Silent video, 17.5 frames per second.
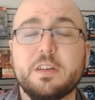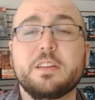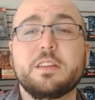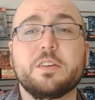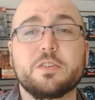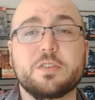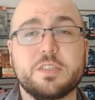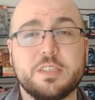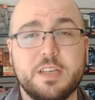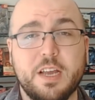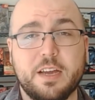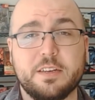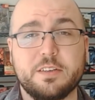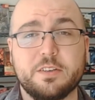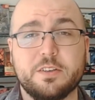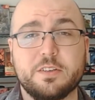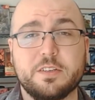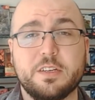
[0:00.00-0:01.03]
there's
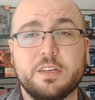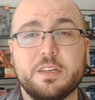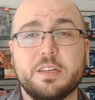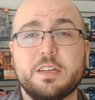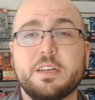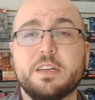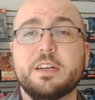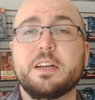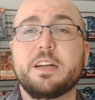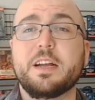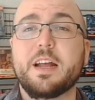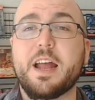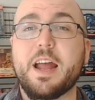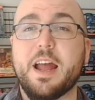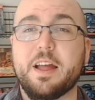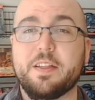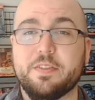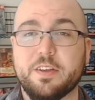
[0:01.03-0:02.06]
Standard,
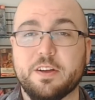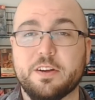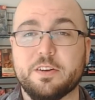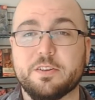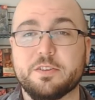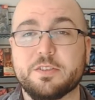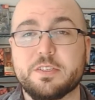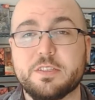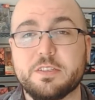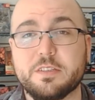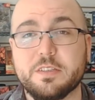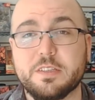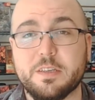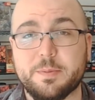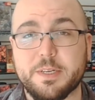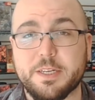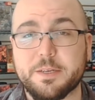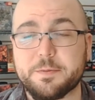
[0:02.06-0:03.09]
and there's
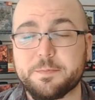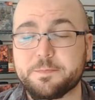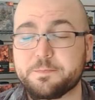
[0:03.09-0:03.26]
Limited.